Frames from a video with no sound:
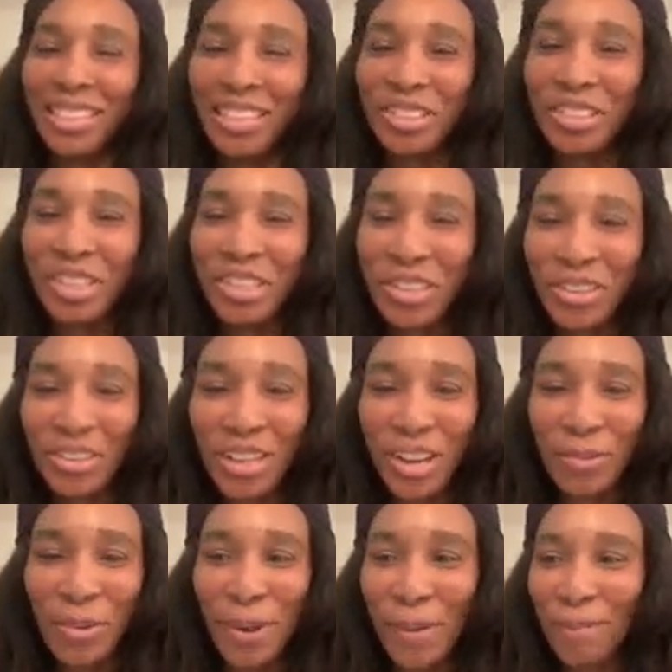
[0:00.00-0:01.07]
usually it turns
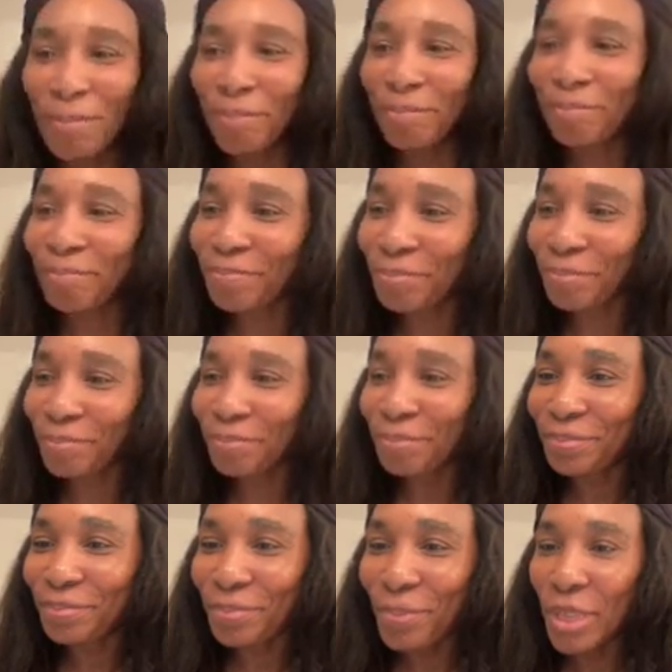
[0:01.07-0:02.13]
out well.
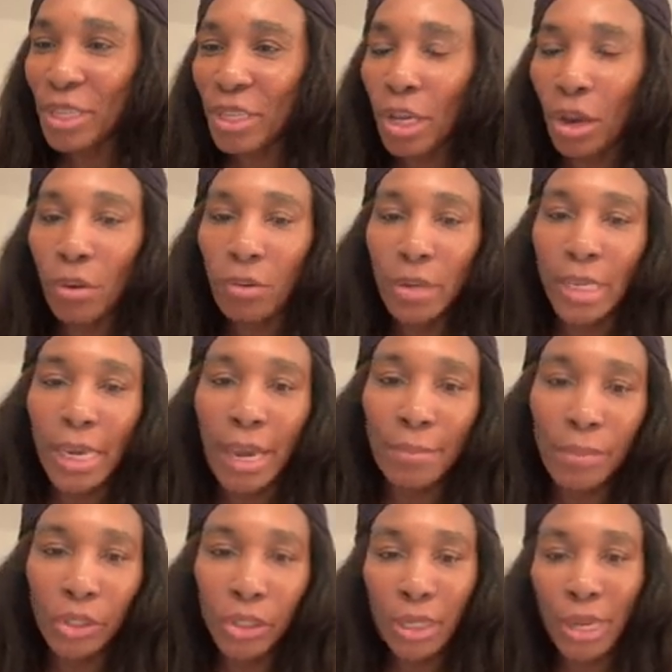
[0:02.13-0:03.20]
So yeah,
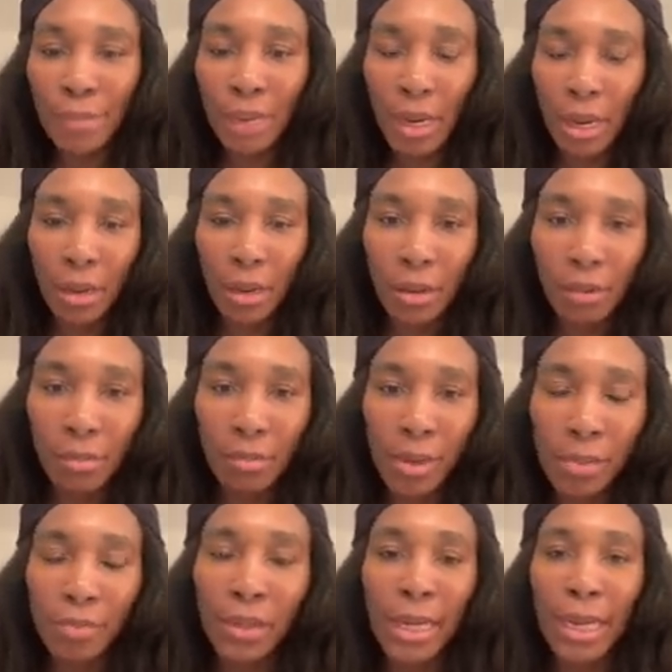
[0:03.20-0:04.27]
mostly I'm eating a
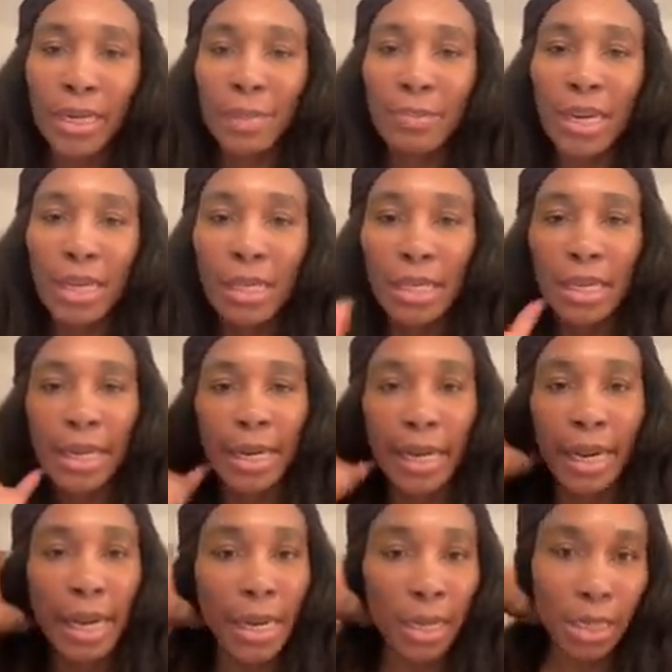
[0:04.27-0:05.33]
plant-based
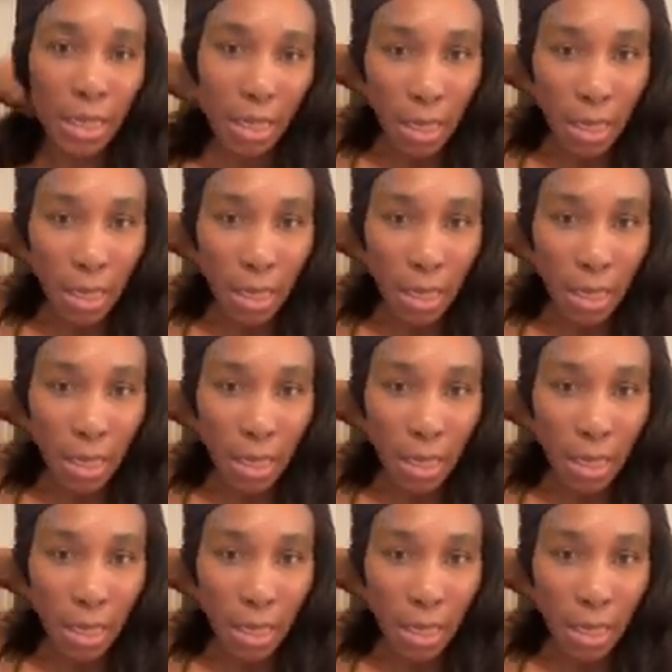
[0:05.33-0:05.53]
diet.